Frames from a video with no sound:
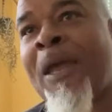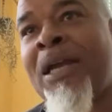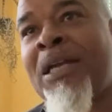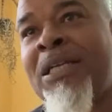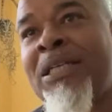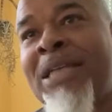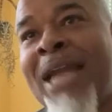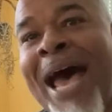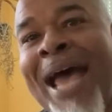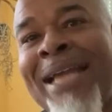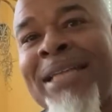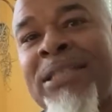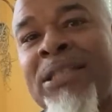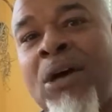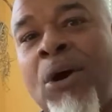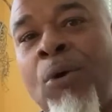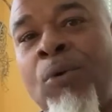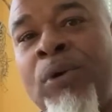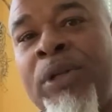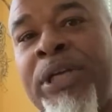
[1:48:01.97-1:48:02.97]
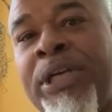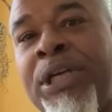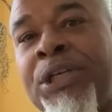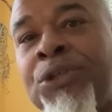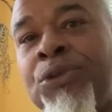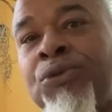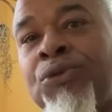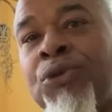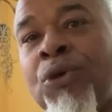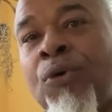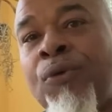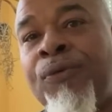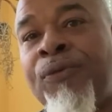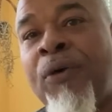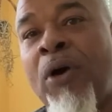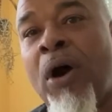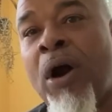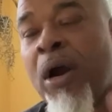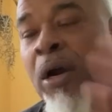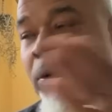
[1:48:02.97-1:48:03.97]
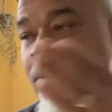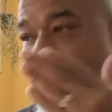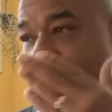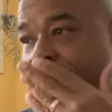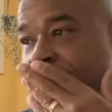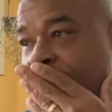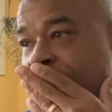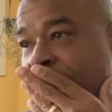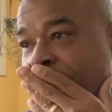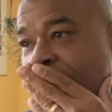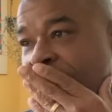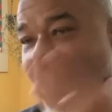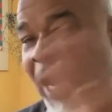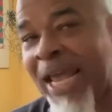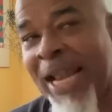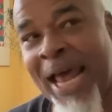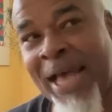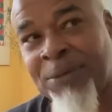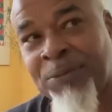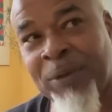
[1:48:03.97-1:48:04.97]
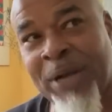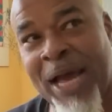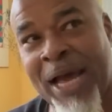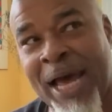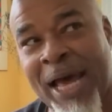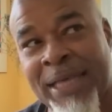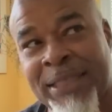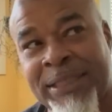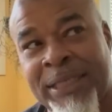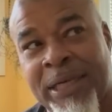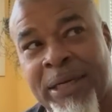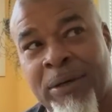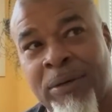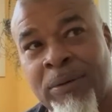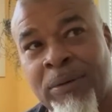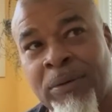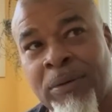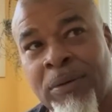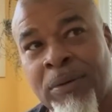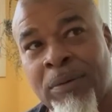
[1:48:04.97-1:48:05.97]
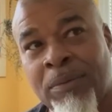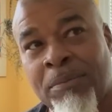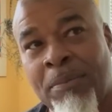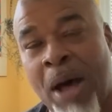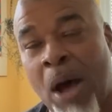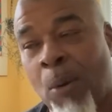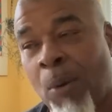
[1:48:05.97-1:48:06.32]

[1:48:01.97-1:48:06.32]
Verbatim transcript: Nice only get you so far, and that's what I gotta tell my